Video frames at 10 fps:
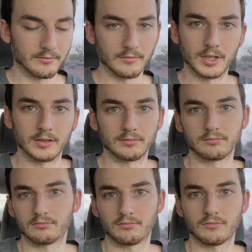Well,
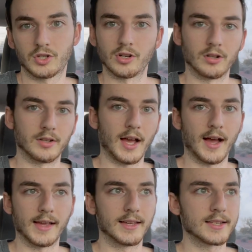sure, yeah,
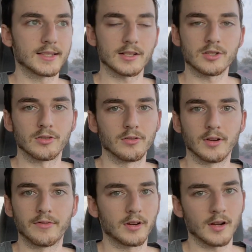I guess that's true.
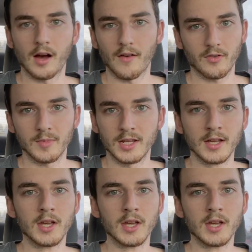If you're going to offer me